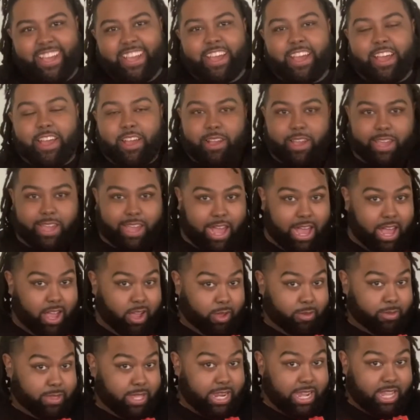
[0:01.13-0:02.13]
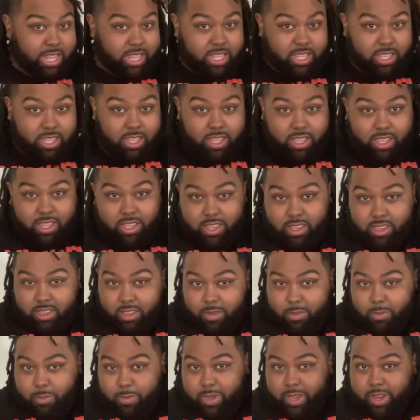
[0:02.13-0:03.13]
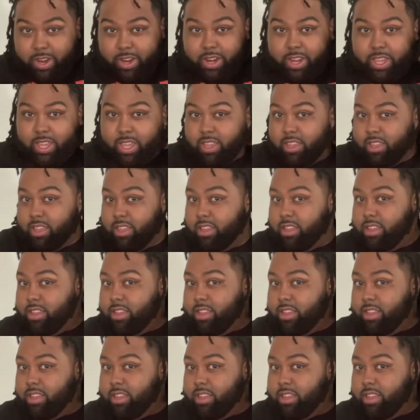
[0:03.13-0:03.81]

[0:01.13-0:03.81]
Okay, I hope that I look good, period.